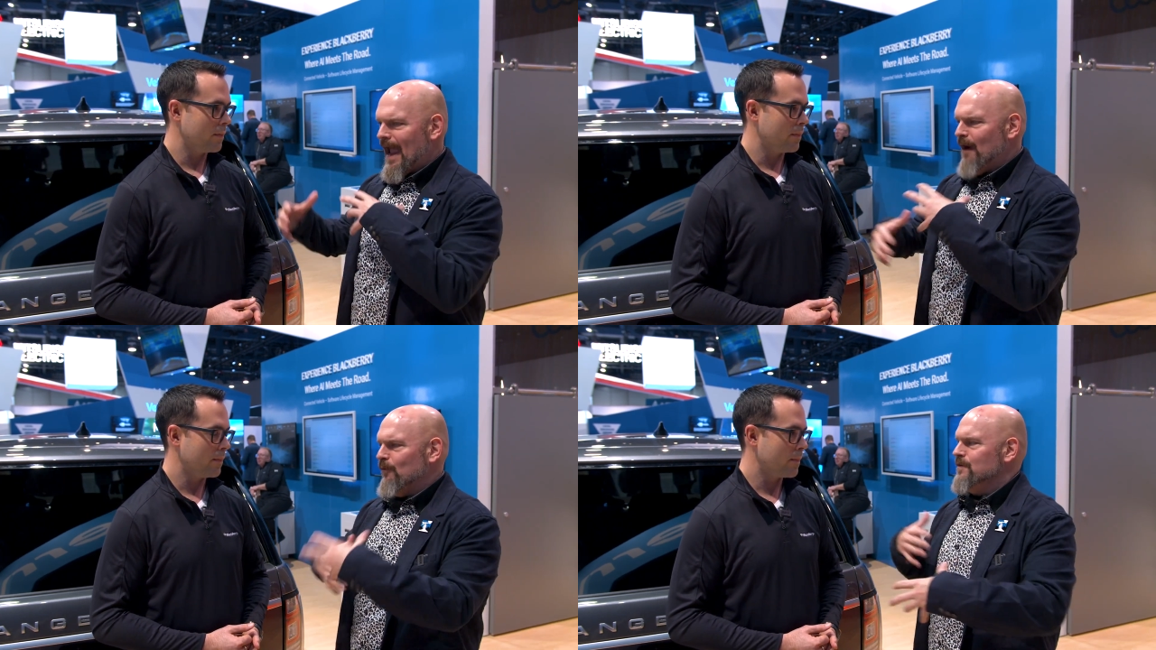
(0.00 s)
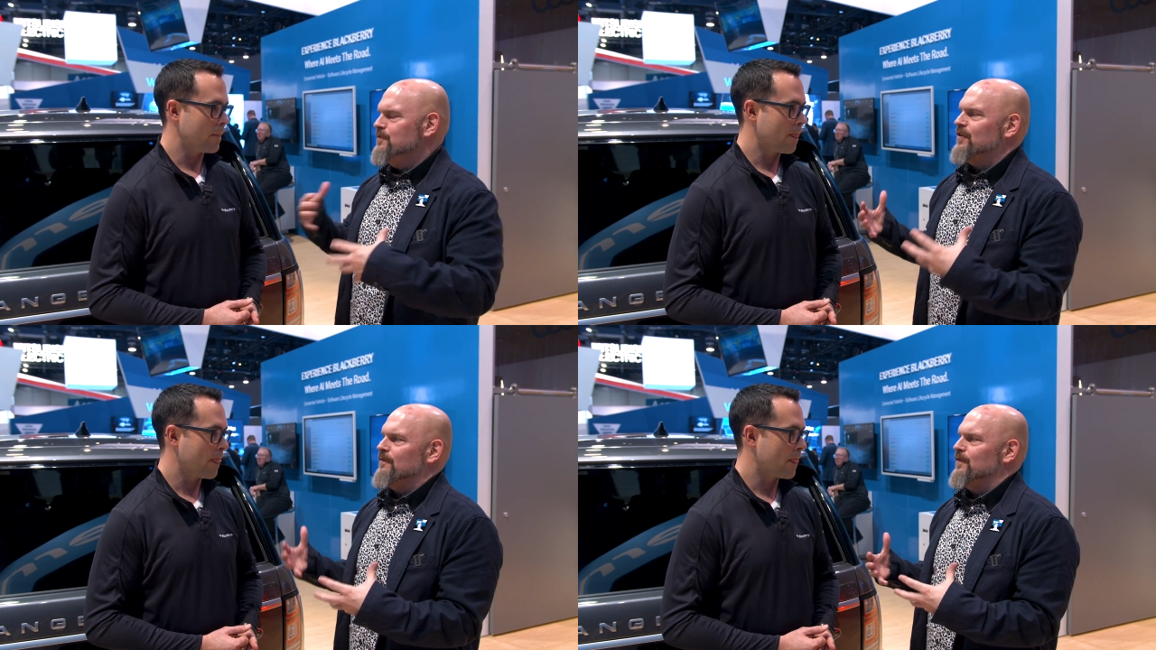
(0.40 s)
Speaker 1: How are
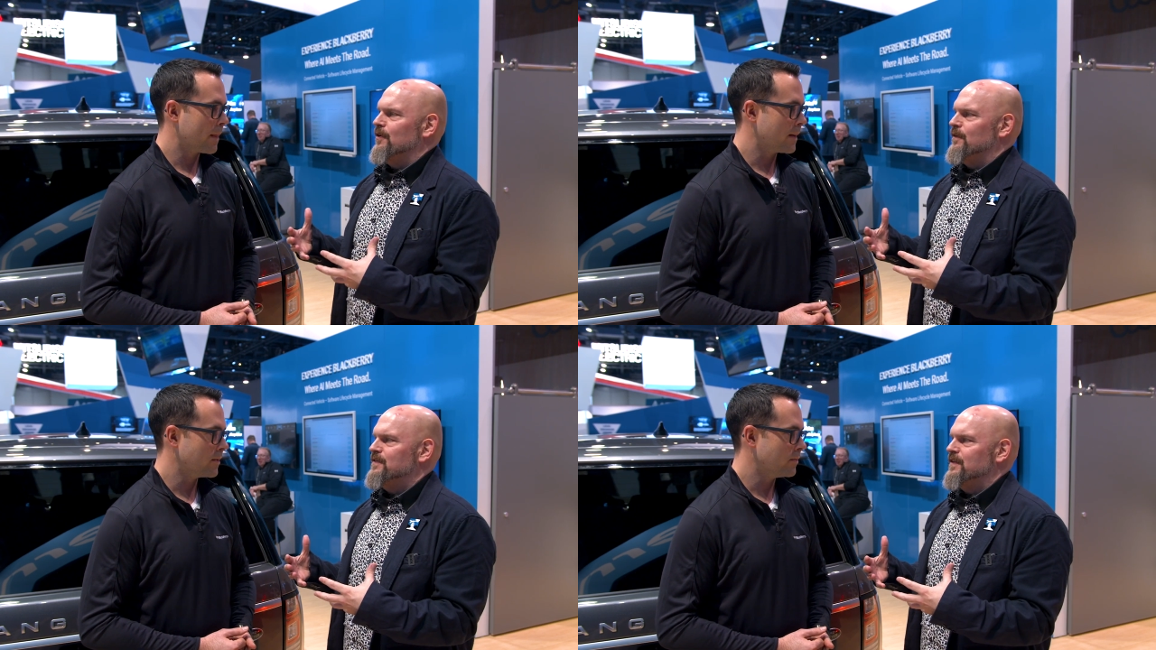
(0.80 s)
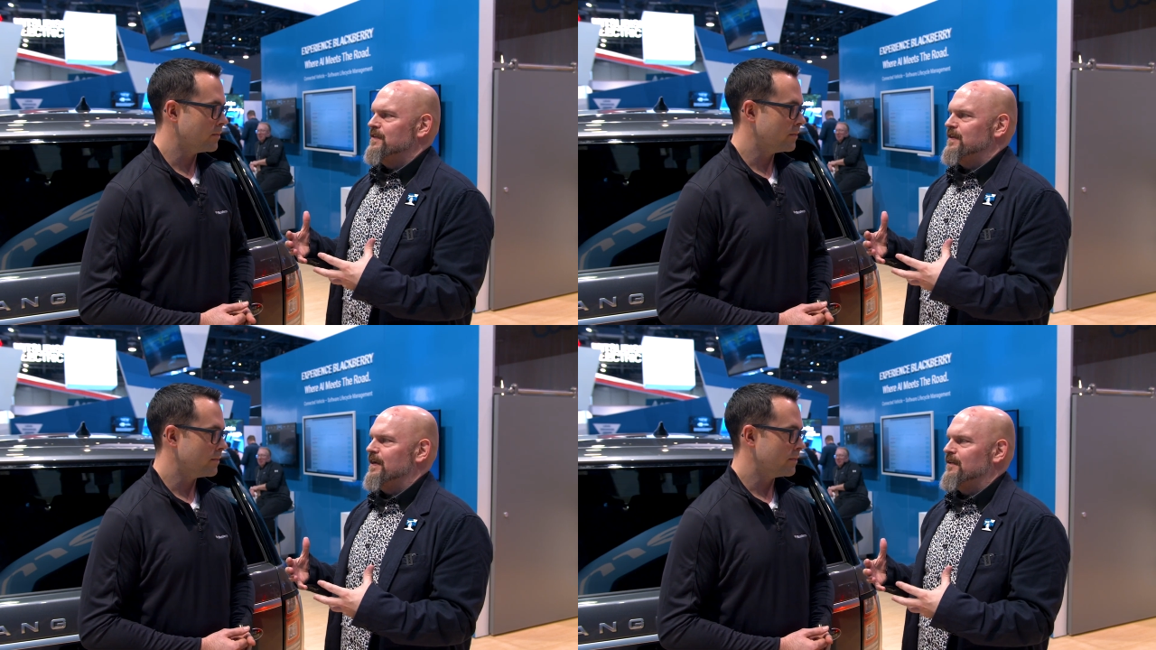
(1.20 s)
you shuffling all these
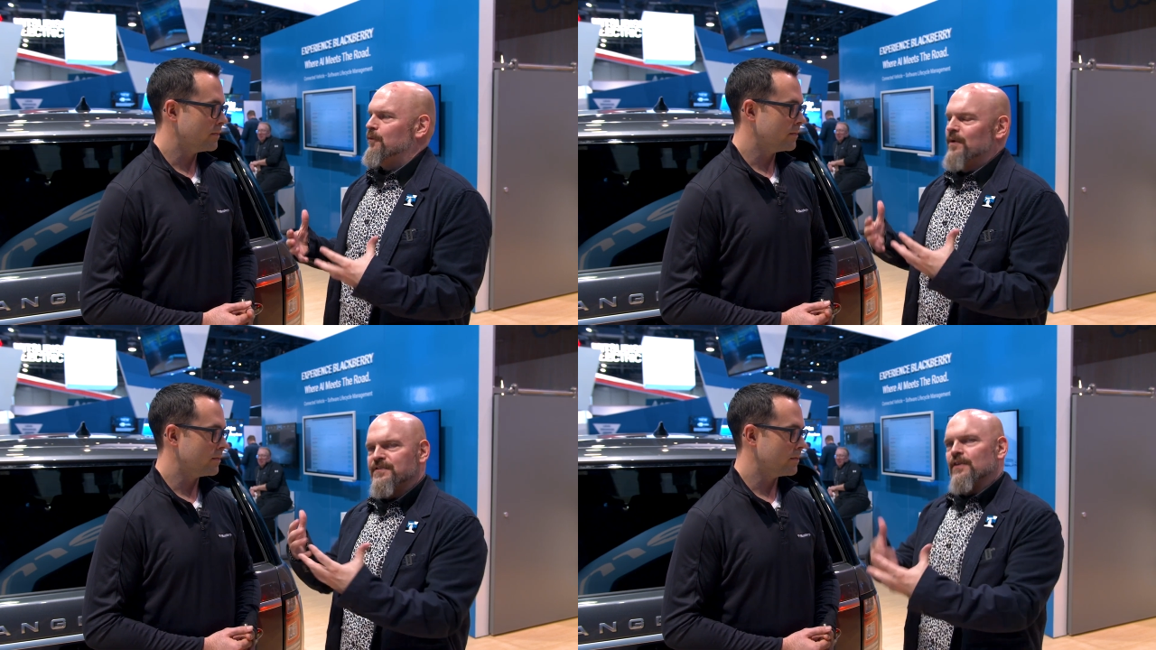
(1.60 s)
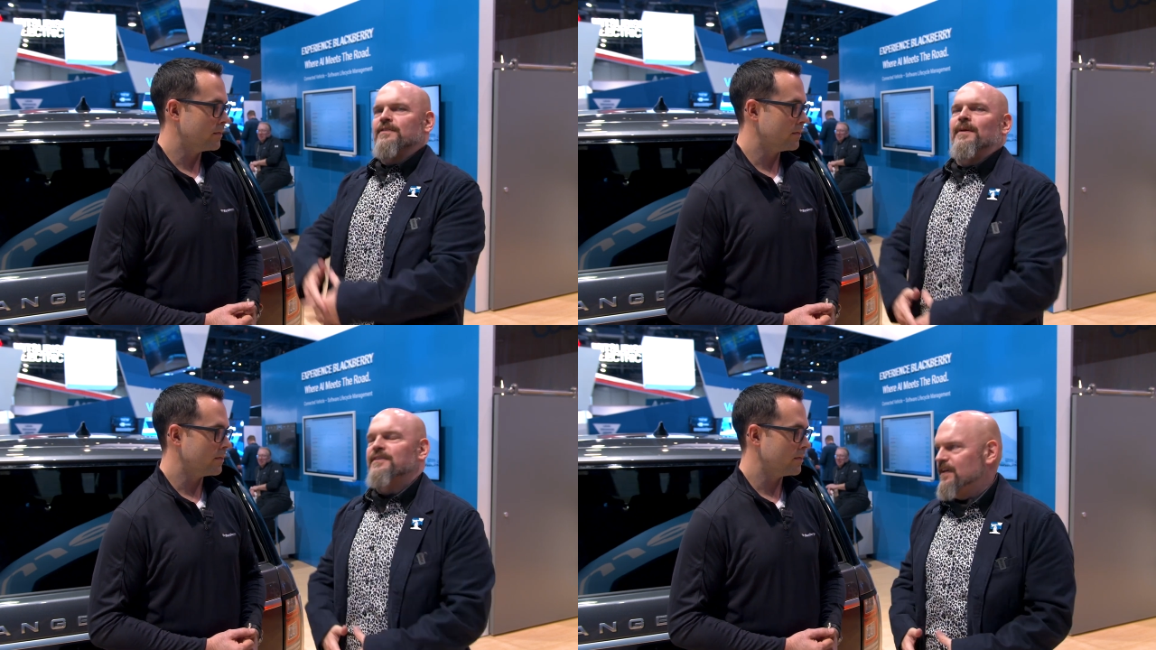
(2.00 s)
things together? We've
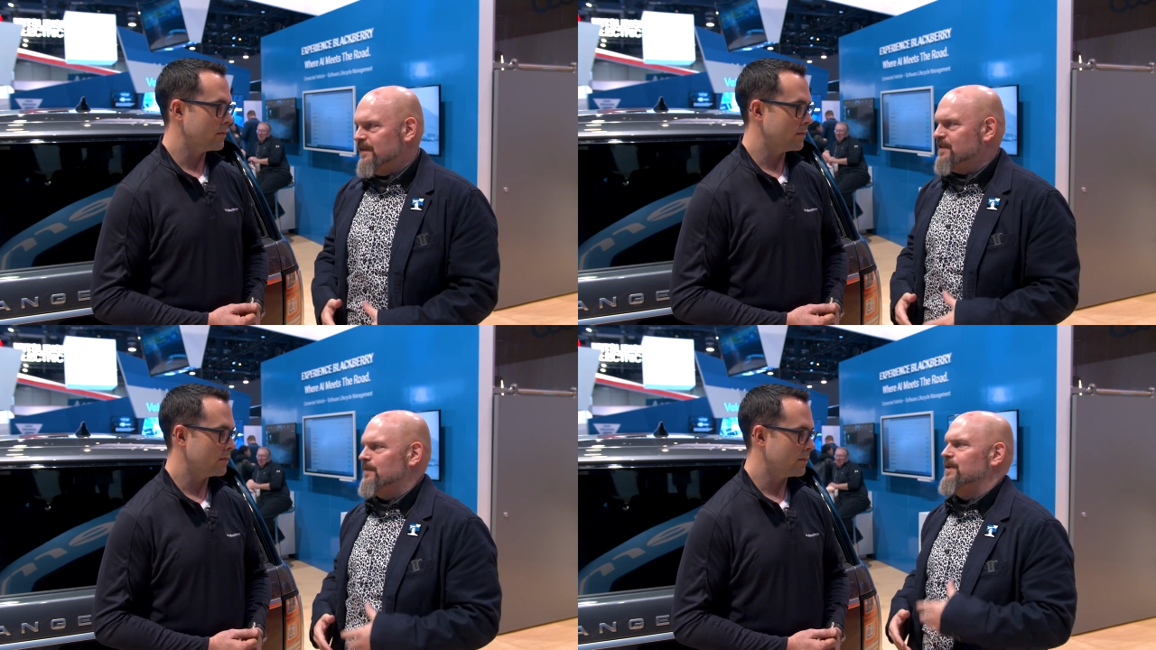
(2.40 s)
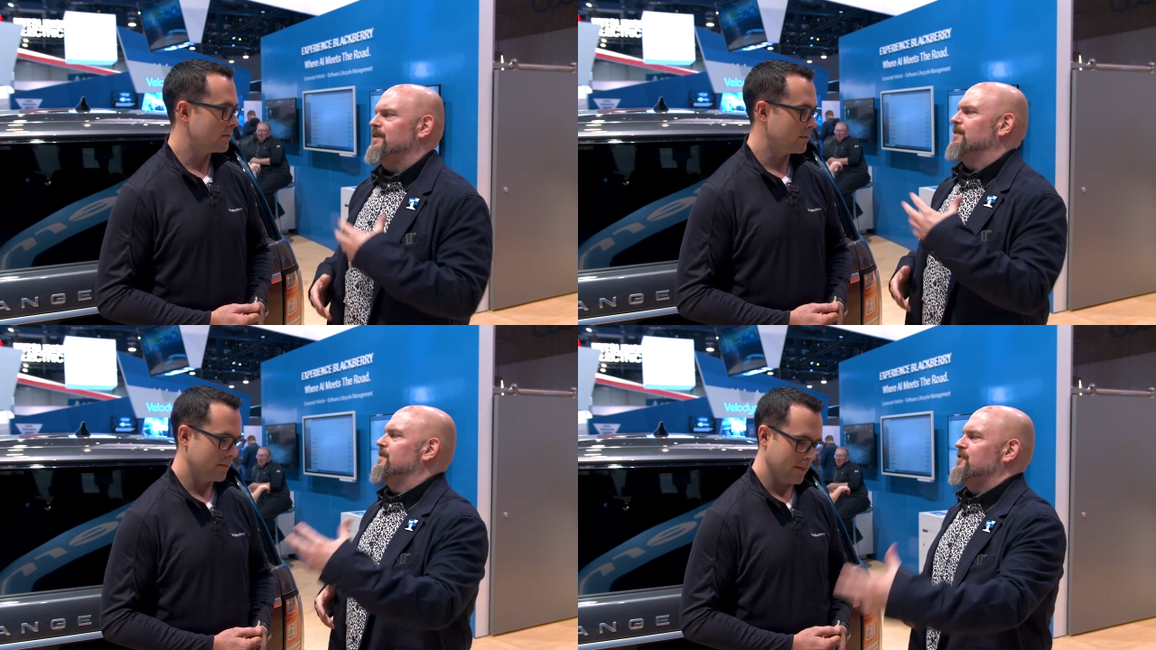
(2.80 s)
talked about Cylance coming in here,